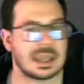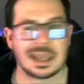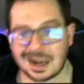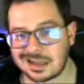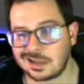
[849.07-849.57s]

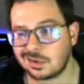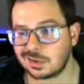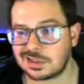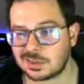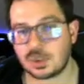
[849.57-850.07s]
and he
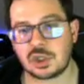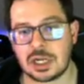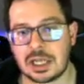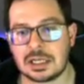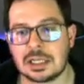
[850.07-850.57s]
could switch it
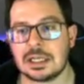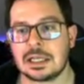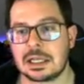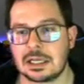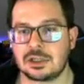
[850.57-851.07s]
in
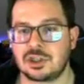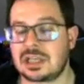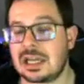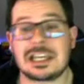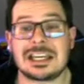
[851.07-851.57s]
and just
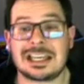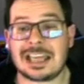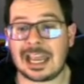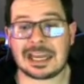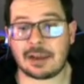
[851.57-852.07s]
kind of
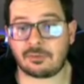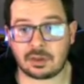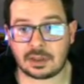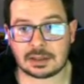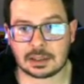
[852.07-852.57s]
negate
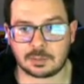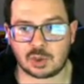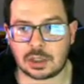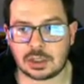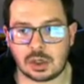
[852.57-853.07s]
everything that I'm
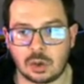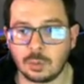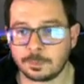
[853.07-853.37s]
trying to do.